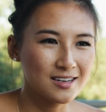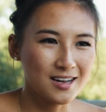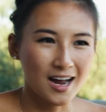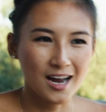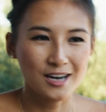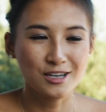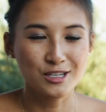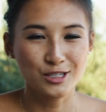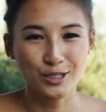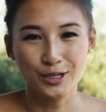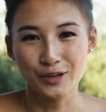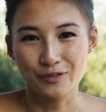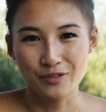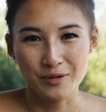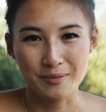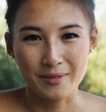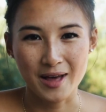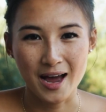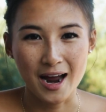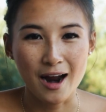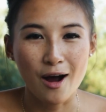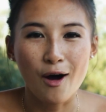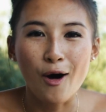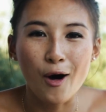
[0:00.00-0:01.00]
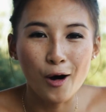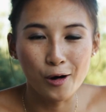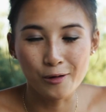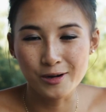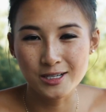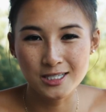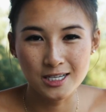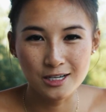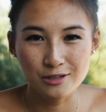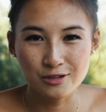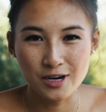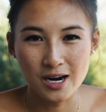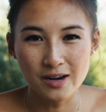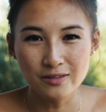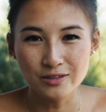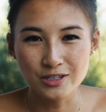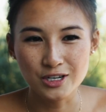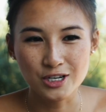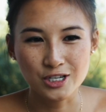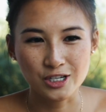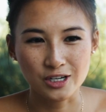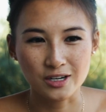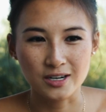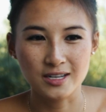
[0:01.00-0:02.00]
I just learned from that. Always get travel
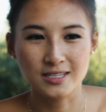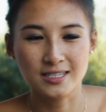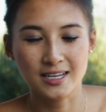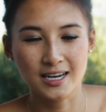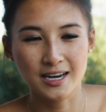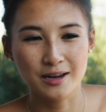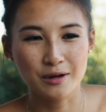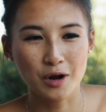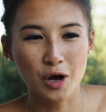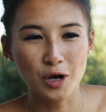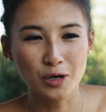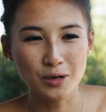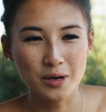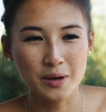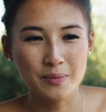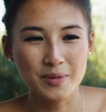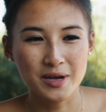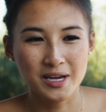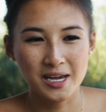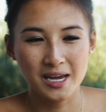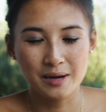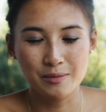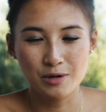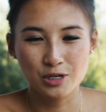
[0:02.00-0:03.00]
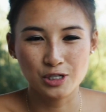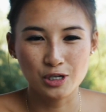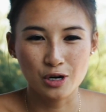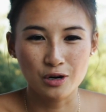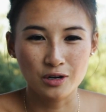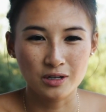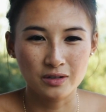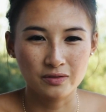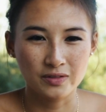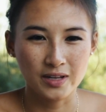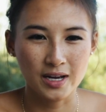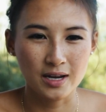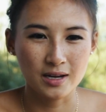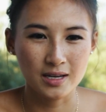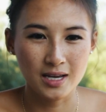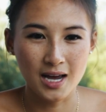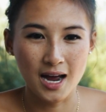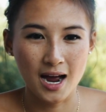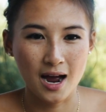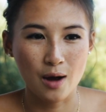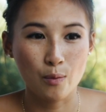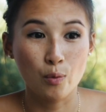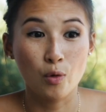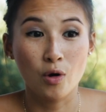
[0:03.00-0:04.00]
insurance. And it became a joke of like,
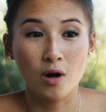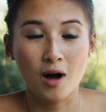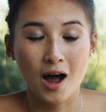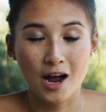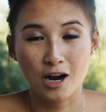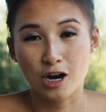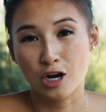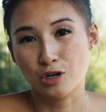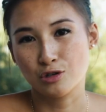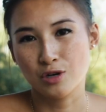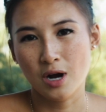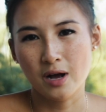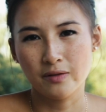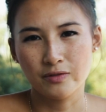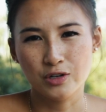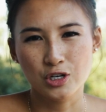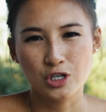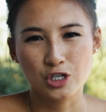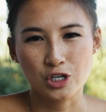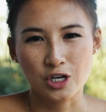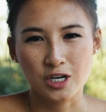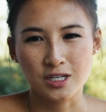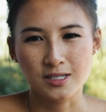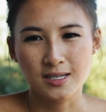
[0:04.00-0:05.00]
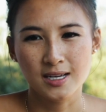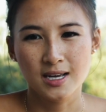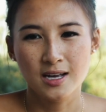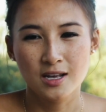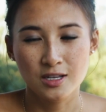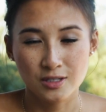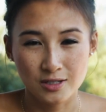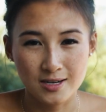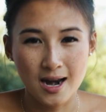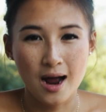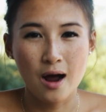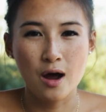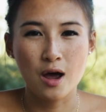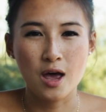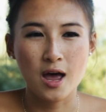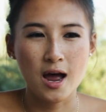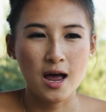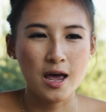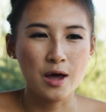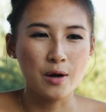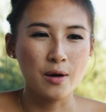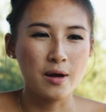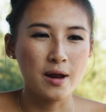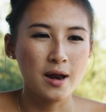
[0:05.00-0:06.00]
yeah, well, I got travel insurance. So now
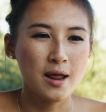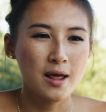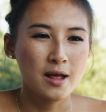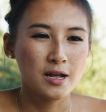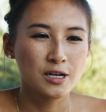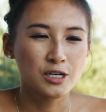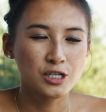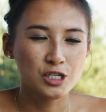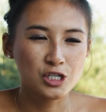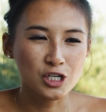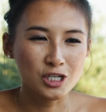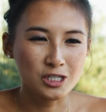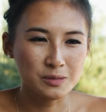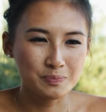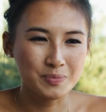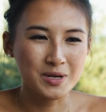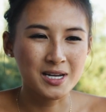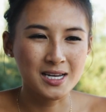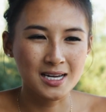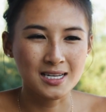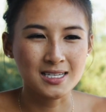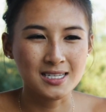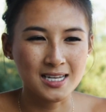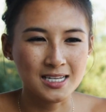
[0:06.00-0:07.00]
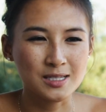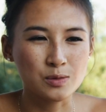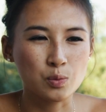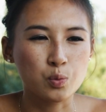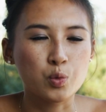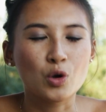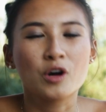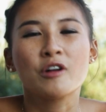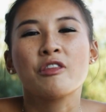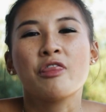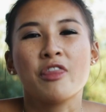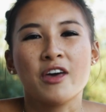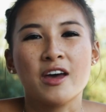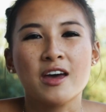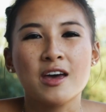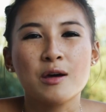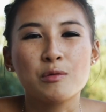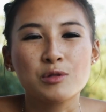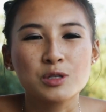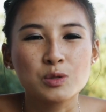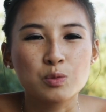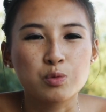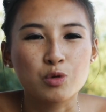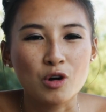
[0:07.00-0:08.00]
it, just because it's worth it. It
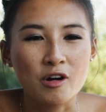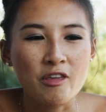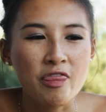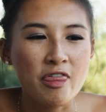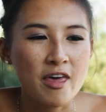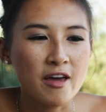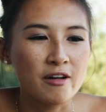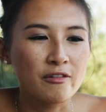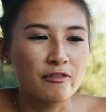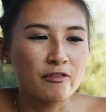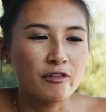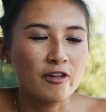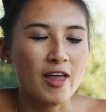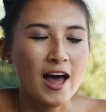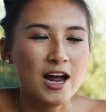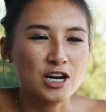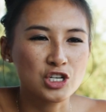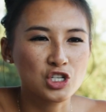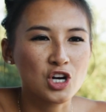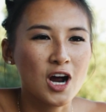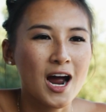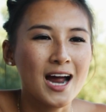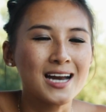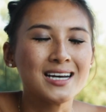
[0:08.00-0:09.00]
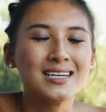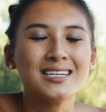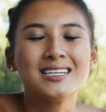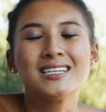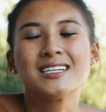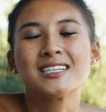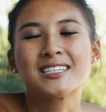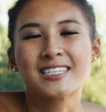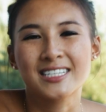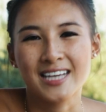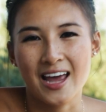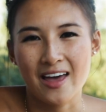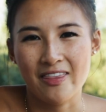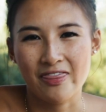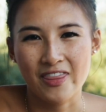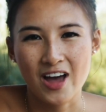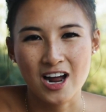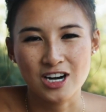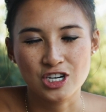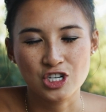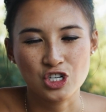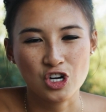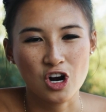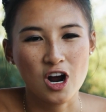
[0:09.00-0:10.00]
was worth it for that shot. I needed to get
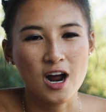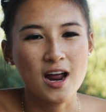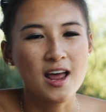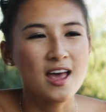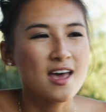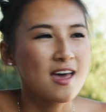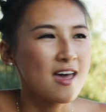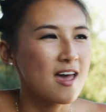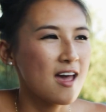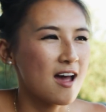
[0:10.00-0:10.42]
that shot.